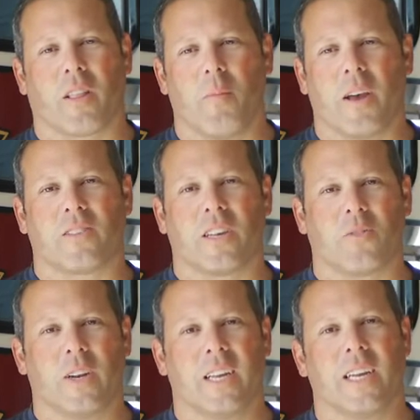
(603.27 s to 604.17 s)
the best things
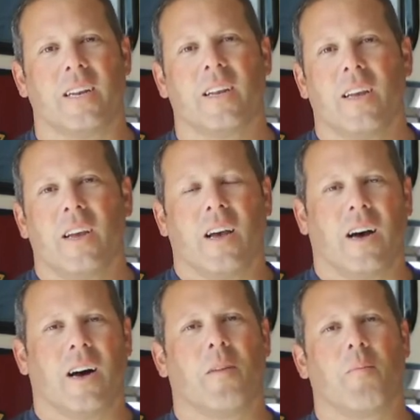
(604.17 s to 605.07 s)
we did
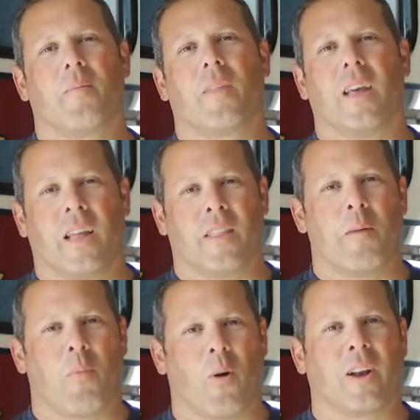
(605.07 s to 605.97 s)
at
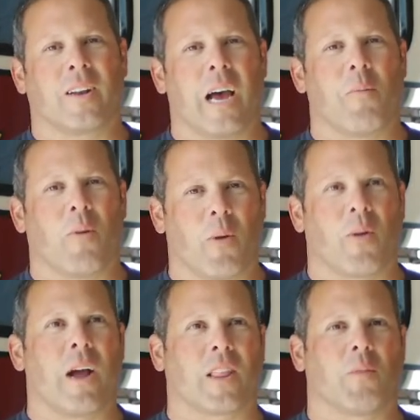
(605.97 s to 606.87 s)
that point in time when we were at the